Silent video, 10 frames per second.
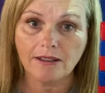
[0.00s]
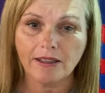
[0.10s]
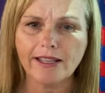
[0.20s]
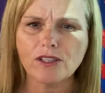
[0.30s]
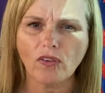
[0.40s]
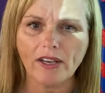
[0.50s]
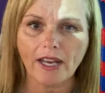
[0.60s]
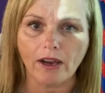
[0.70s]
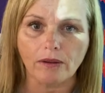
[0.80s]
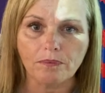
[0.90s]
Let's find
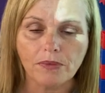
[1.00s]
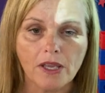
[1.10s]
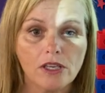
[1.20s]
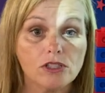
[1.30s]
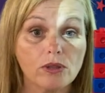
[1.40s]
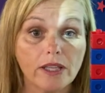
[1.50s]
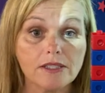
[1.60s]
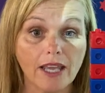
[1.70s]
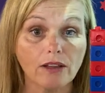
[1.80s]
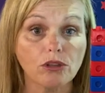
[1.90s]
out. So let's
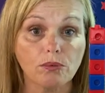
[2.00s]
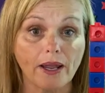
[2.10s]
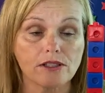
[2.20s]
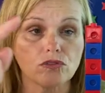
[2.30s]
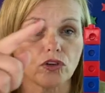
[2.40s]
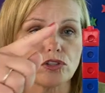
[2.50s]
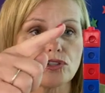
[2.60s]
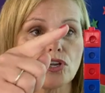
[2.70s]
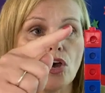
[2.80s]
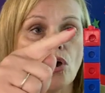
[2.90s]
count the reds first.